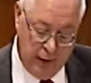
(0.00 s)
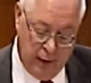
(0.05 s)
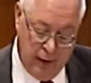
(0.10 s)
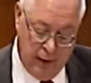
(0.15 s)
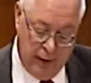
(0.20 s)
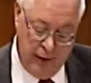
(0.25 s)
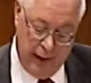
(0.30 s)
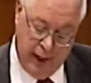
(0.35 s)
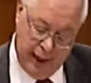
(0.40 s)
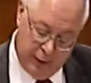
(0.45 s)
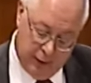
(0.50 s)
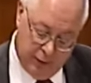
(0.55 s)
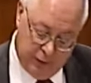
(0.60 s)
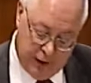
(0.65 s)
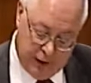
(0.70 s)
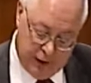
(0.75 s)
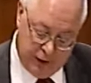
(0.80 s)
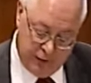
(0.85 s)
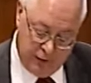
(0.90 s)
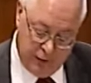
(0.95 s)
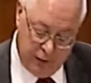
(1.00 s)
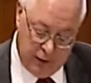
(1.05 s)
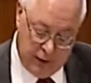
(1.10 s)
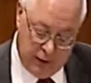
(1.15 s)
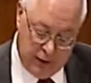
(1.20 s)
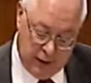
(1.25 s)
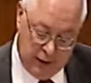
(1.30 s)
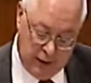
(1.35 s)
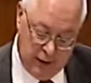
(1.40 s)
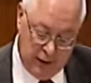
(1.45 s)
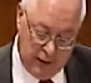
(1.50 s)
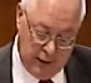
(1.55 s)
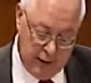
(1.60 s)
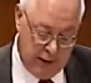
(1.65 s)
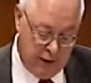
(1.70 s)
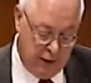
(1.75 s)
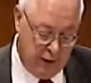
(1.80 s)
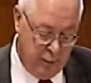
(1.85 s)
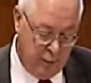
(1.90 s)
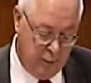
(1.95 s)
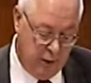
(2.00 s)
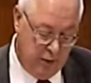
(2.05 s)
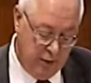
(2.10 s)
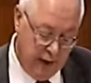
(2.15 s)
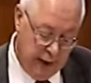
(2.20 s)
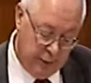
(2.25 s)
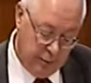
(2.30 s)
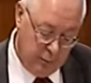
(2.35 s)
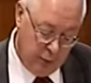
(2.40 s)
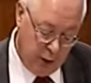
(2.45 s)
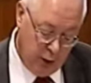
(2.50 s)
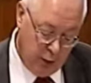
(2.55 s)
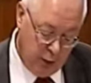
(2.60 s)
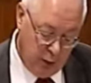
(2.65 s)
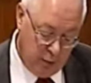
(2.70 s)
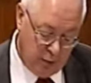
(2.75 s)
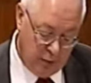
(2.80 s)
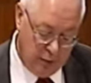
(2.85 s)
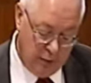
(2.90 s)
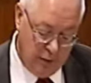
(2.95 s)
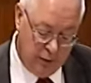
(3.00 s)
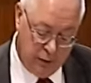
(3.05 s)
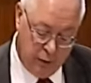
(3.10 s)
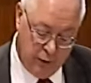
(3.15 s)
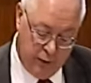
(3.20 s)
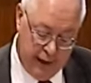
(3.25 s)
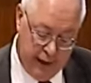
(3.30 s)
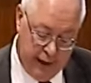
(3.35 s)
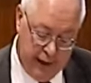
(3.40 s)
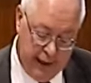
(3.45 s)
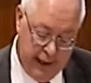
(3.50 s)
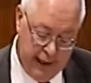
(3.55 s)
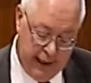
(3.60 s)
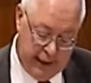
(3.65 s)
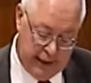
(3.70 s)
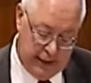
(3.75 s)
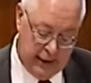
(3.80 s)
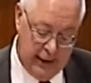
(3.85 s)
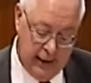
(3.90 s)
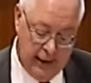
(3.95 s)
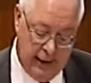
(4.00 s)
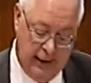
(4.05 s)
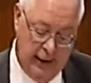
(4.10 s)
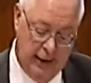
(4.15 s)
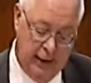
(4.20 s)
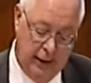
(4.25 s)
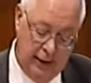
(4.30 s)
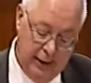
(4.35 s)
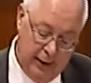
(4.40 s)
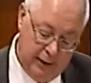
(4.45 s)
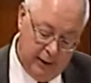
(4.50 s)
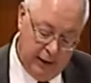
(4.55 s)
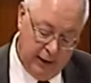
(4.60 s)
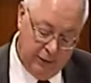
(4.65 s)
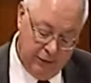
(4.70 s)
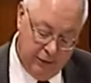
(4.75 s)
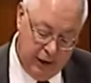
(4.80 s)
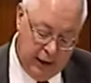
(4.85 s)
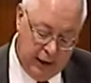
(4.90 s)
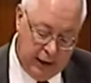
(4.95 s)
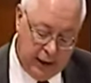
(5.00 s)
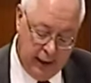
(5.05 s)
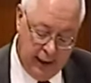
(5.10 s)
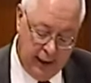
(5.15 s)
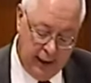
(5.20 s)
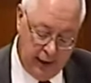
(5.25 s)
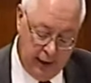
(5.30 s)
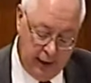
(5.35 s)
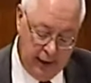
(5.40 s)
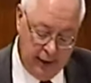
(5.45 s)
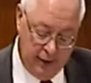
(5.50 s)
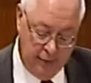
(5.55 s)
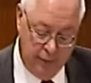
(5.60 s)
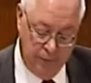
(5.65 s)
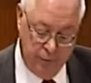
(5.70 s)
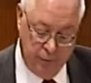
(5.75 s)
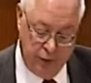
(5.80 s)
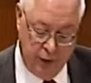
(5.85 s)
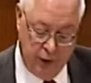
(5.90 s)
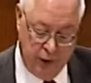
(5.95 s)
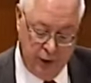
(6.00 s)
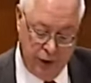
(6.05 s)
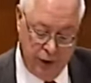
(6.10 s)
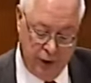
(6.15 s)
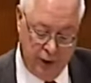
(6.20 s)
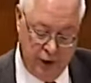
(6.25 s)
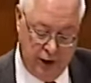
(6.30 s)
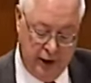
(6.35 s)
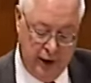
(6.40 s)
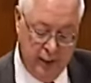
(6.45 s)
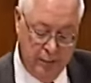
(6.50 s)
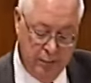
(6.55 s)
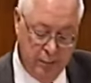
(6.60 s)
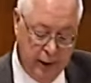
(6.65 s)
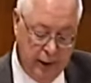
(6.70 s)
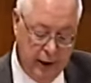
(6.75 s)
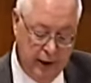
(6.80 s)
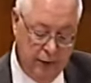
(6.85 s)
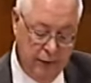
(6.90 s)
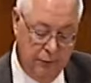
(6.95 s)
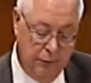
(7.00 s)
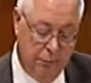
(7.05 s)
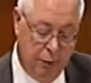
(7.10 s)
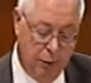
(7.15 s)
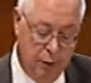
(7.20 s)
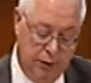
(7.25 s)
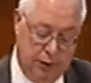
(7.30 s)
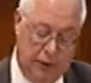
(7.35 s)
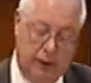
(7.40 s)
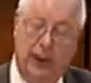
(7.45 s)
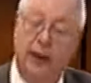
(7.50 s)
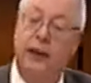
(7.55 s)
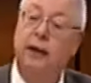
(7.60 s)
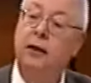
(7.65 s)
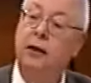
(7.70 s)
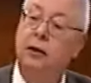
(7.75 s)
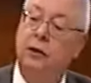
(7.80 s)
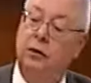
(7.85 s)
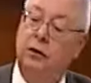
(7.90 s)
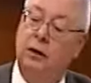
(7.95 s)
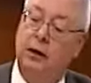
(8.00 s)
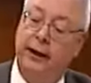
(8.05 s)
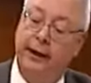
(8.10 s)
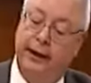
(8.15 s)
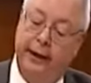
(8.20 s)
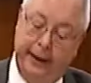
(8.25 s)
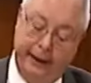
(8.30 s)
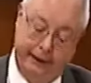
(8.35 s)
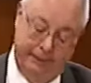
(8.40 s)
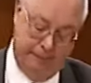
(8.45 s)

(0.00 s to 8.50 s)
The aim of this fund is to prevent problems before they arise and intervene earlier to reduce the impact of poverty on learning.